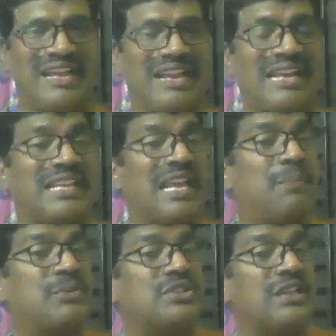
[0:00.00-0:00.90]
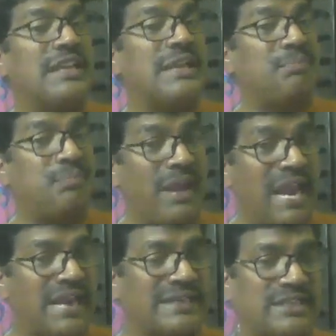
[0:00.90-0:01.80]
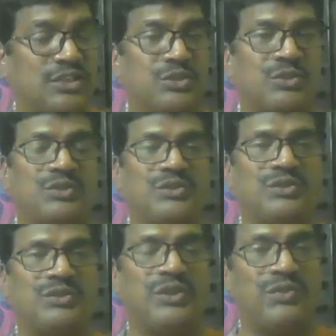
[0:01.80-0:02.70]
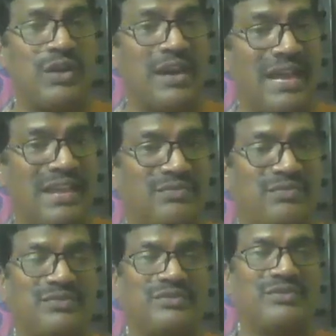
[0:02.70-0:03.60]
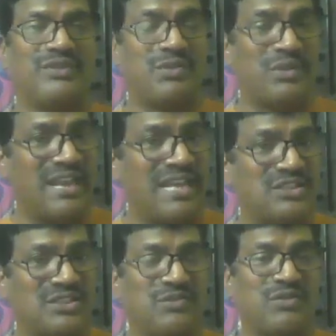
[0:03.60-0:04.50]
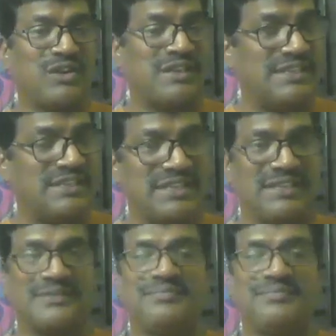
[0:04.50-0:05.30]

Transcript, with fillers: Let the epistle impact you, your life, your nation, your country.